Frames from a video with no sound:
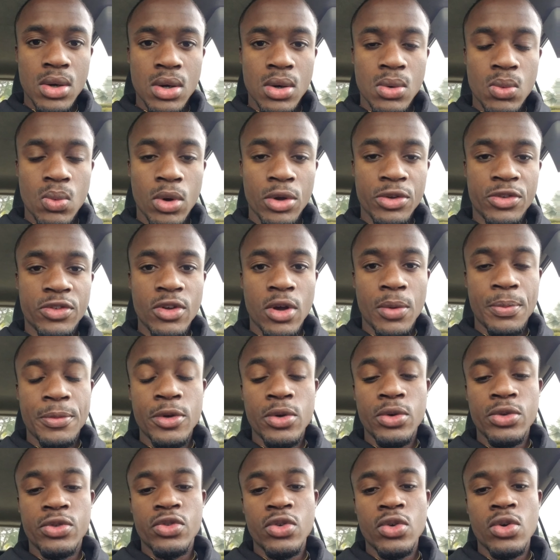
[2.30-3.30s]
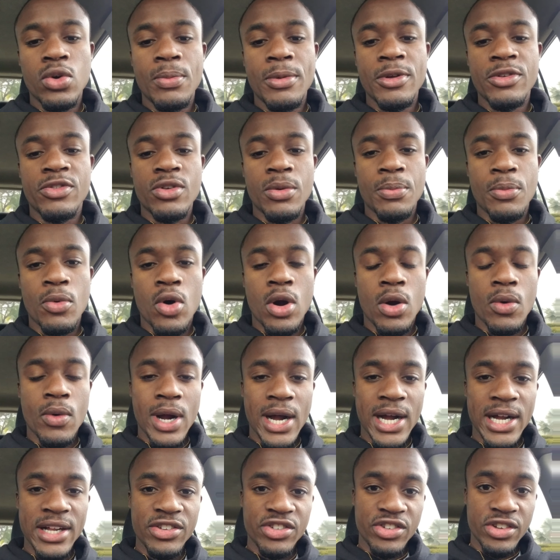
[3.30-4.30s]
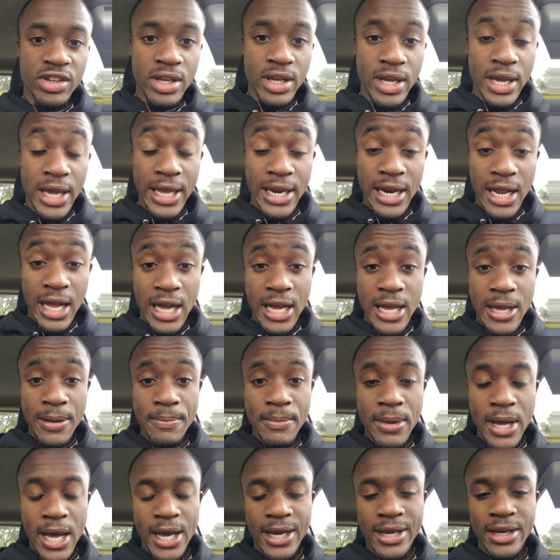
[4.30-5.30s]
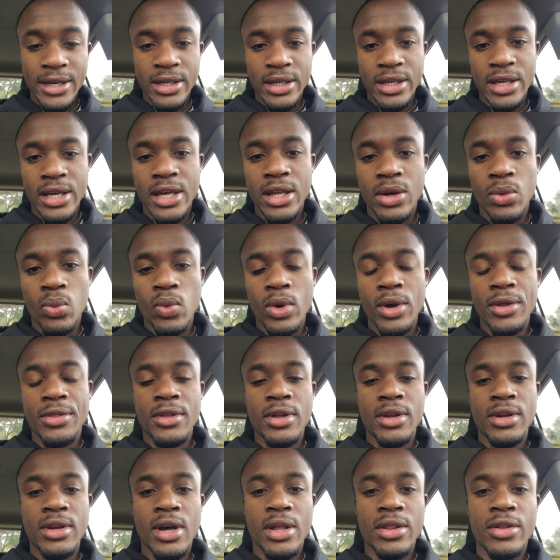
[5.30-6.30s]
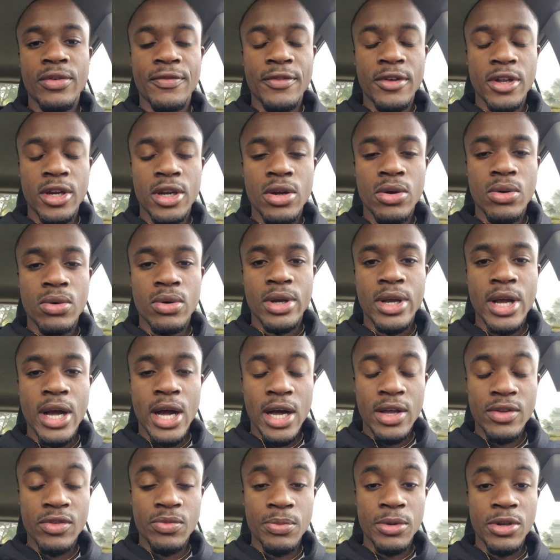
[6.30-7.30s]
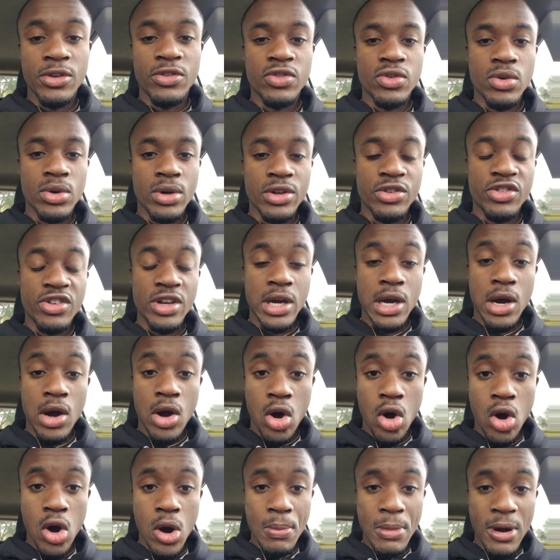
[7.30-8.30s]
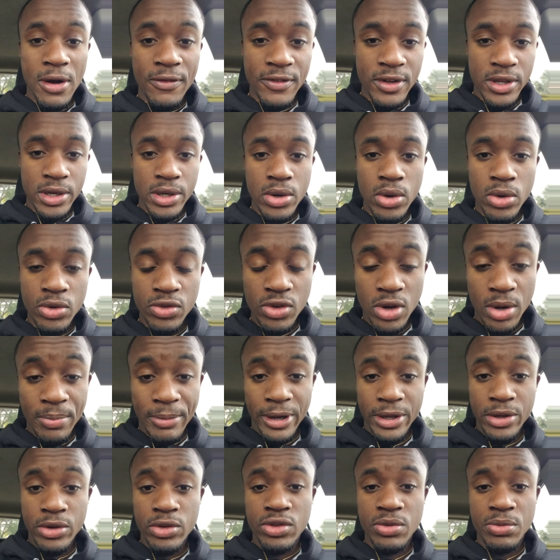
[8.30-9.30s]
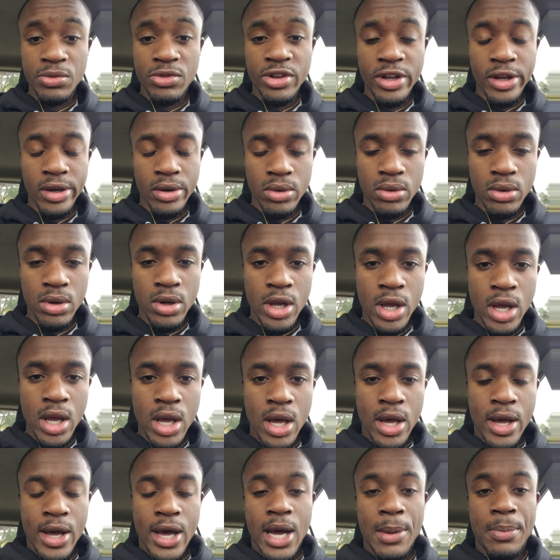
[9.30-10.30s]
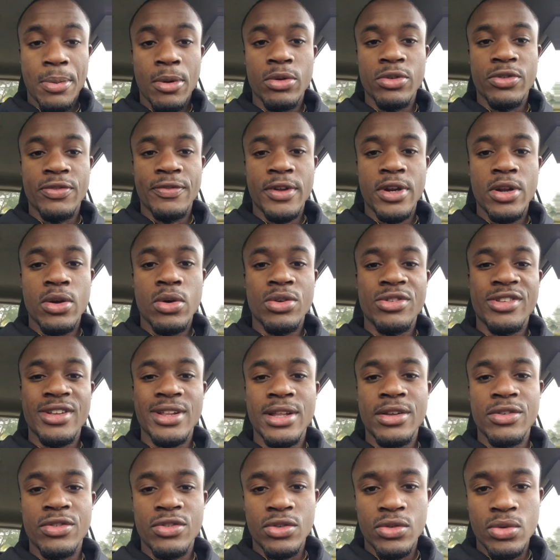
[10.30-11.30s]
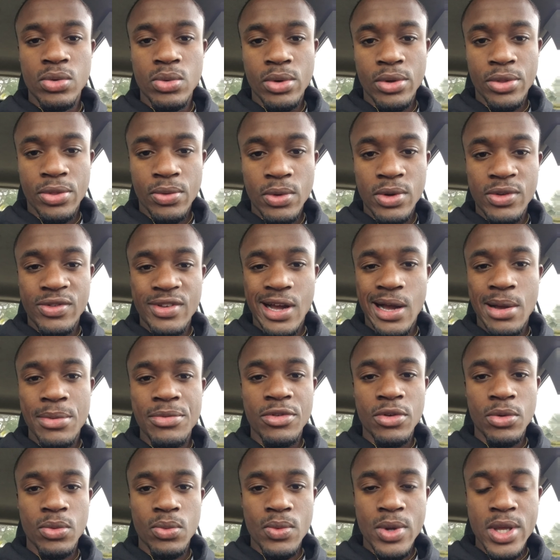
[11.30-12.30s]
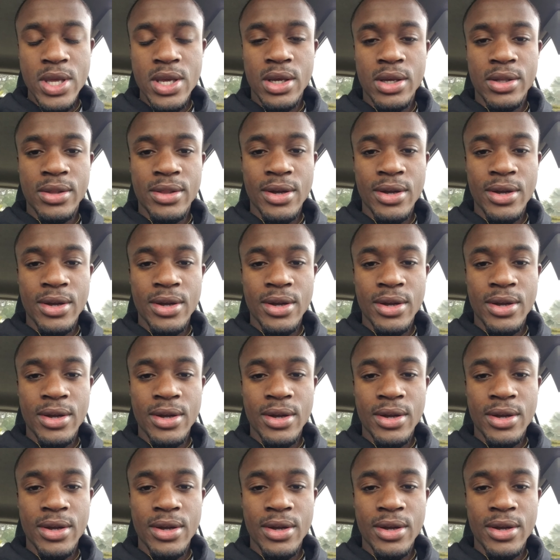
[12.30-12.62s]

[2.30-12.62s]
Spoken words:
What's up, YouTube? It's your boy Ryan G, and I am back again with another video. Guys, be sure to check out all my videos on my YouTube channel. I post videos at least 2 to 3 times a week.